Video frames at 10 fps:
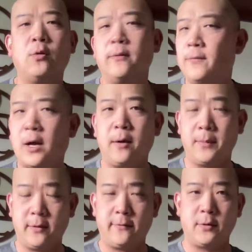your
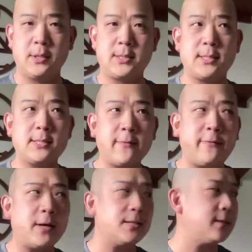environment, for instance, and
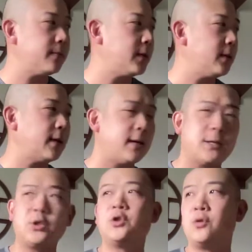find something that
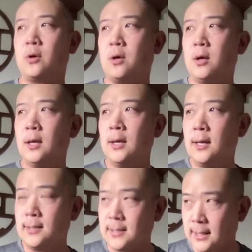catches your
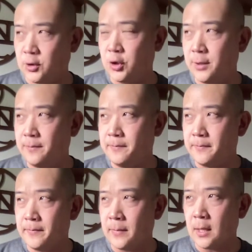attention
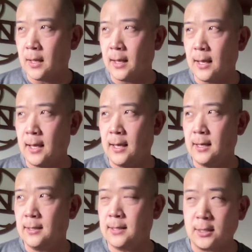
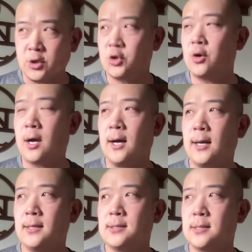and catches your
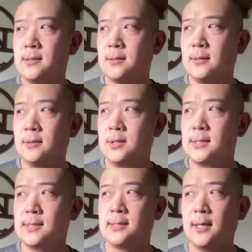eyes and
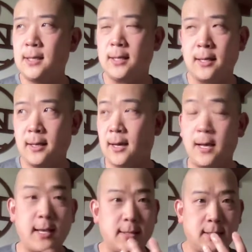just study it. I,
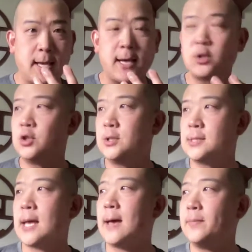I actually
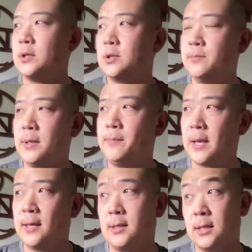just happened to be
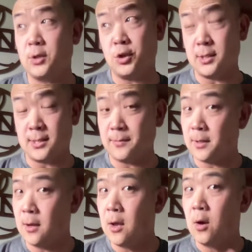paying attention to
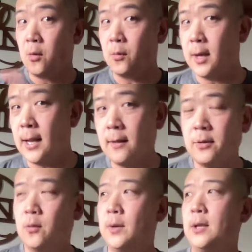something right
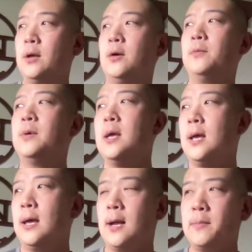out the window.
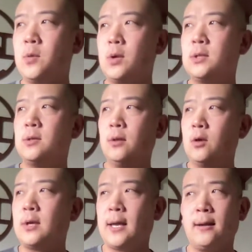And I'm going to
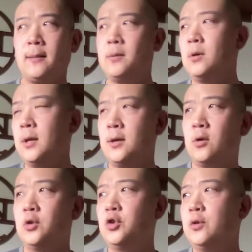look at, I'm going to
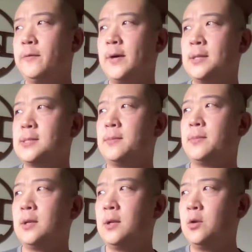encourage you to find
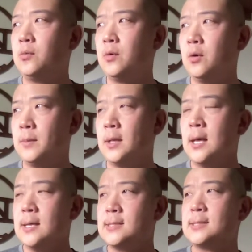something in your room and
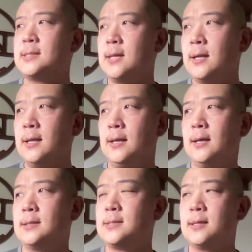study
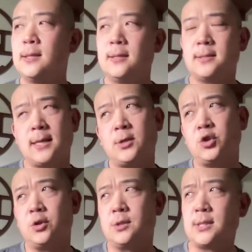it. Study the
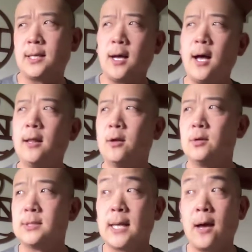textures, the
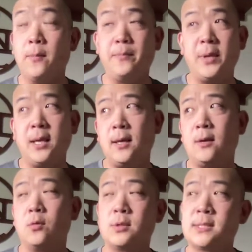colors, how
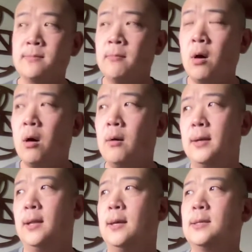big or small
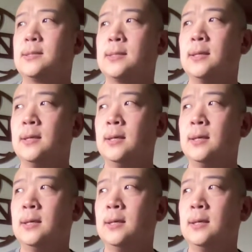it is.